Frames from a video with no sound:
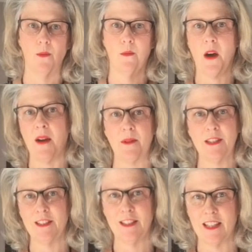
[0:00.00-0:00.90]
Why
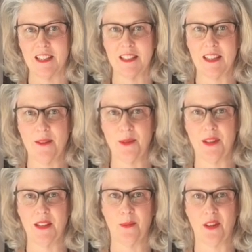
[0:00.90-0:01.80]
wouldn't you take the time to
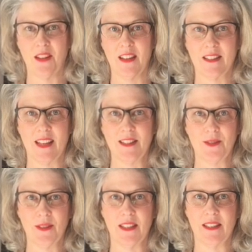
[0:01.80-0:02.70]
think about the
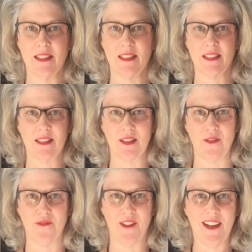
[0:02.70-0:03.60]
accessories? It's just so
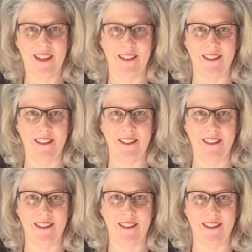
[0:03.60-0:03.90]
fun,